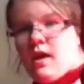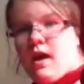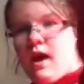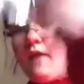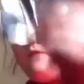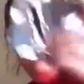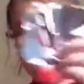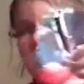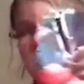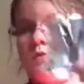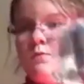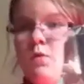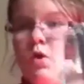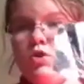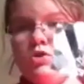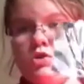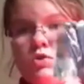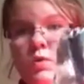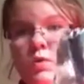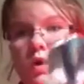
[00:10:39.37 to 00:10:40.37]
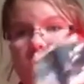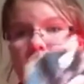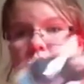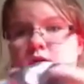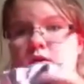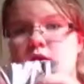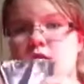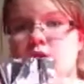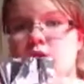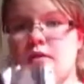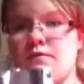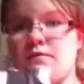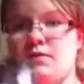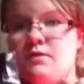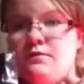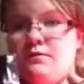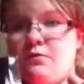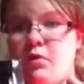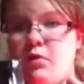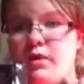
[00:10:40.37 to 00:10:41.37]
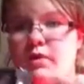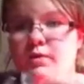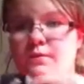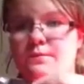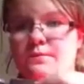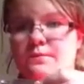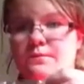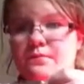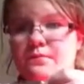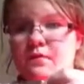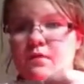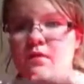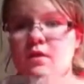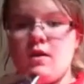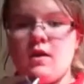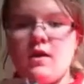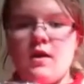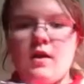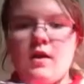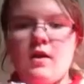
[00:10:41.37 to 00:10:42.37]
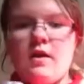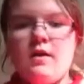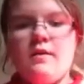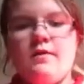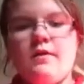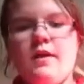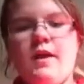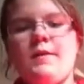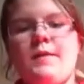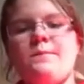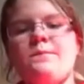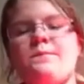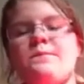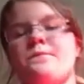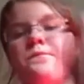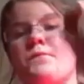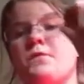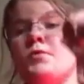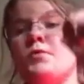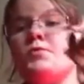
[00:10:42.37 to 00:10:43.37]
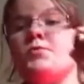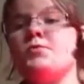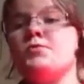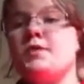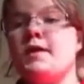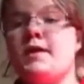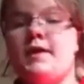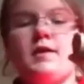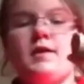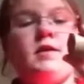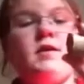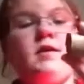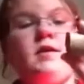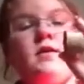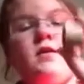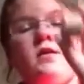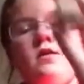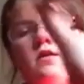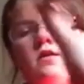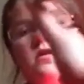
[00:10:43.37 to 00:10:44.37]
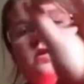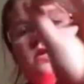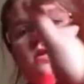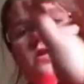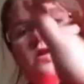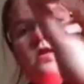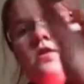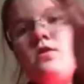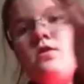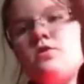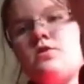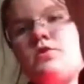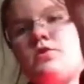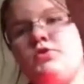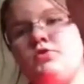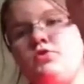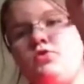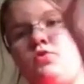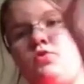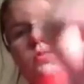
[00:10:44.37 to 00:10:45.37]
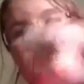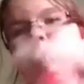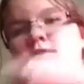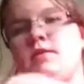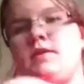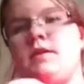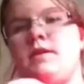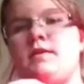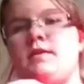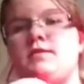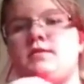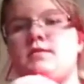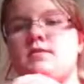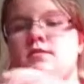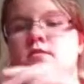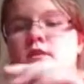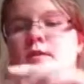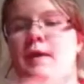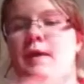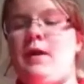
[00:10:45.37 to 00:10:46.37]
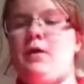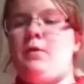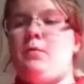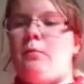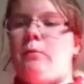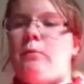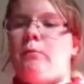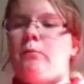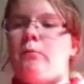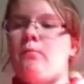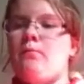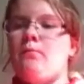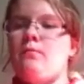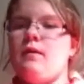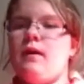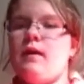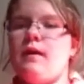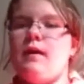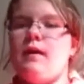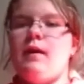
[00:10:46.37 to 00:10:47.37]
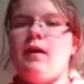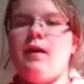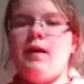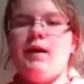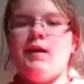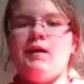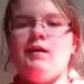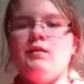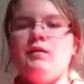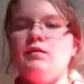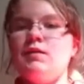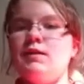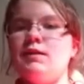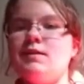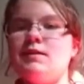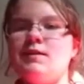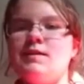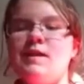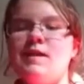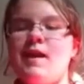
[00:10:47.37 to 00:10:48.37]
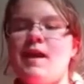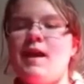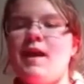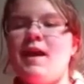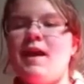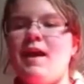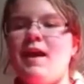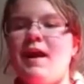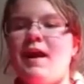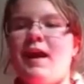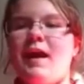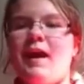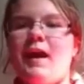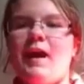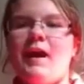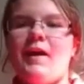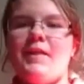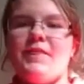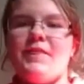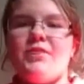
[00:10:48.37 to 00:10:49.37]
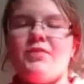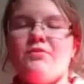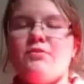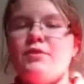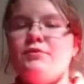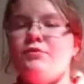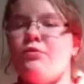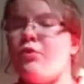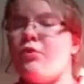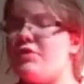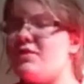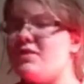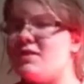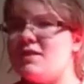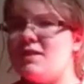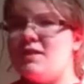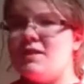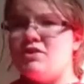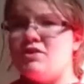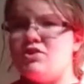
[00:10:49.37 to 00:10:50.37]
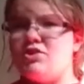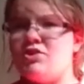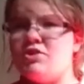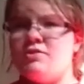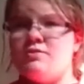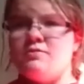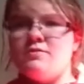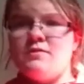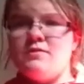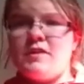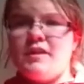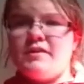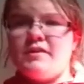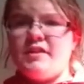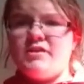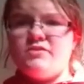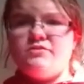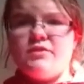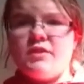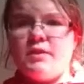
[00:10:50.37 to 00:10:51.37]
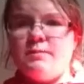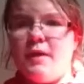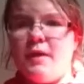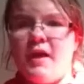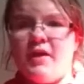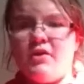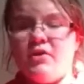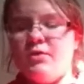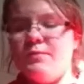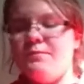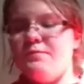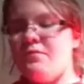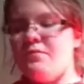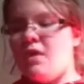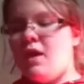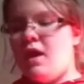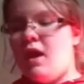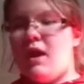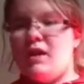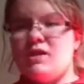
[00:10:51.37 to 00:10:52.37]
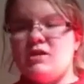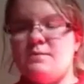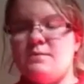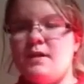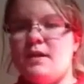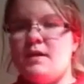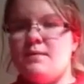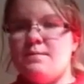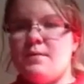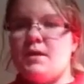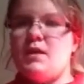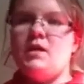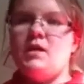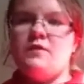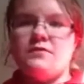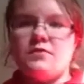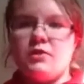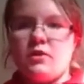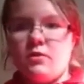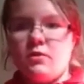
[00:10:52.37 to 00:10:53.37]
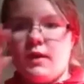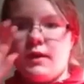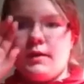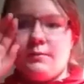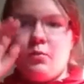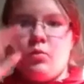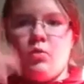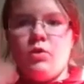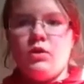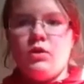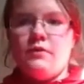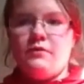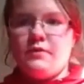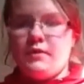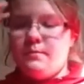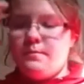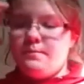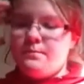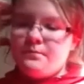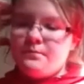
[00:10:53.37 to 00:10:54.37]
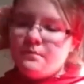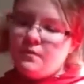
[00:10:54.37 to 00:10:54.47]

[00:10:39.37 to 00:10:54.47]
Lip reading: I have a small square of tin foil. Then you take the tube. It's about 3/4 an inch thick. Doesn't really matter. I'm just making it big enough so I can pour enough in.